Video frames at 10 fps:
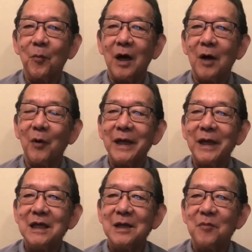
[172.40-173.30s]

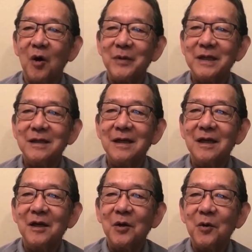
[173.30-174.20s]
awakening moment
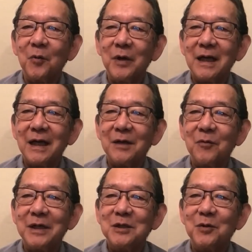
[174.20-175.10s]
when I
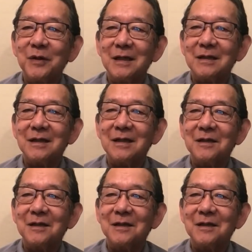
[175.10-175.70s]
went to